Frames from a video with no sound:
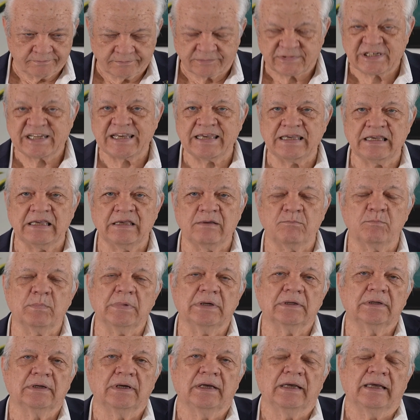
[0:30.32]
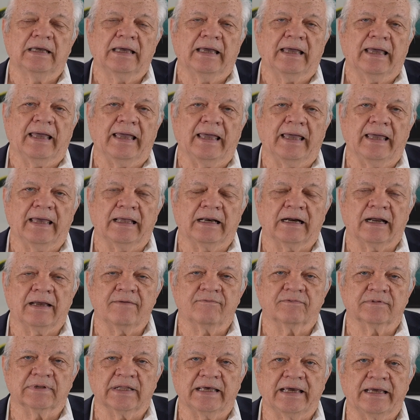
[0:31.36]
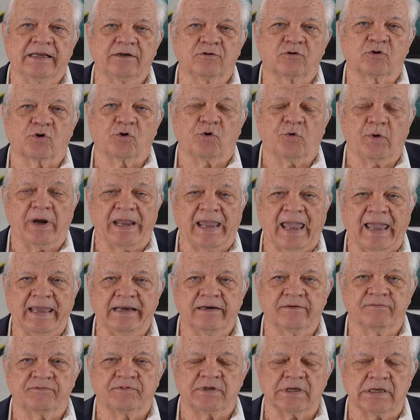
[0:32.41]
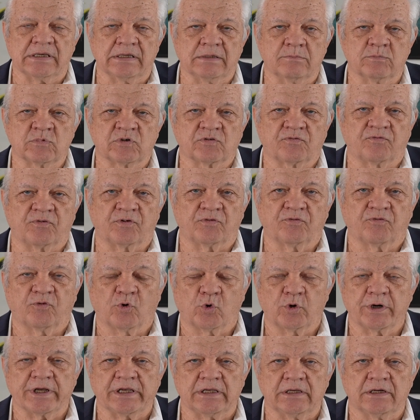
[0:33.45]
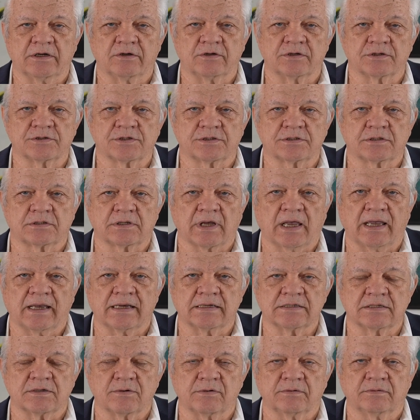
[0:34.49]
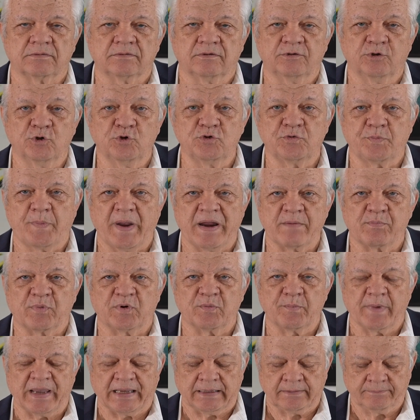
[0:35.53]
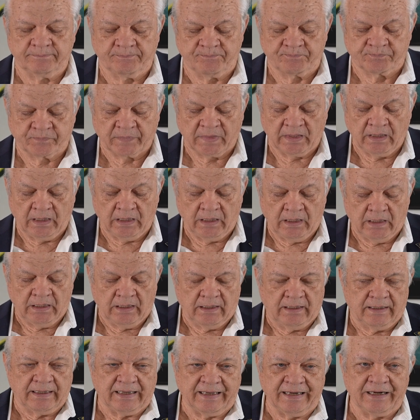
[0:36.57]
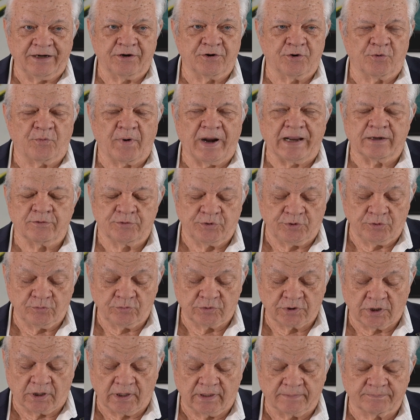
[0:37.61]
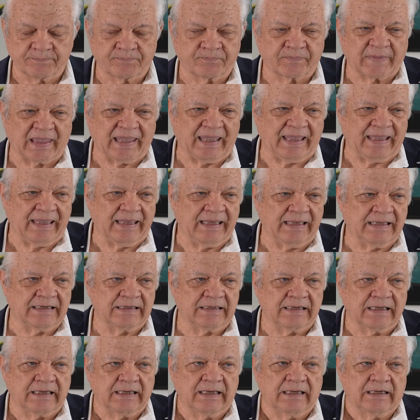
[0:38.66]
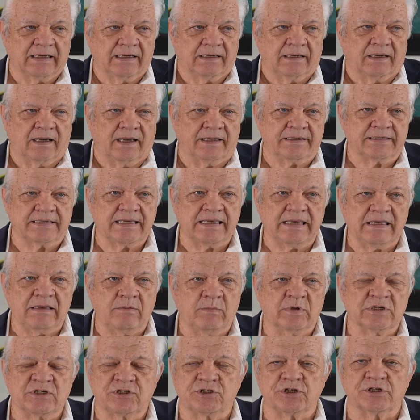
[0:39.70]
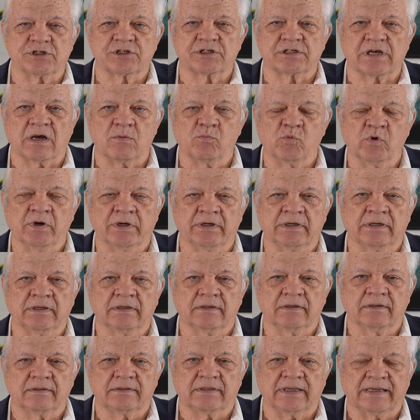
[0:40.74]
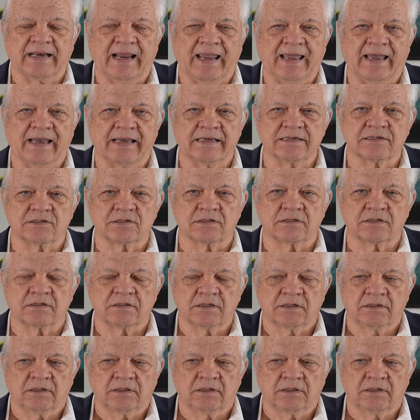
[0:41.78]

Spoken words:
team, and I've led creative teams for 40 years as a newspaperman in and around Utah. And a team is just someone that has,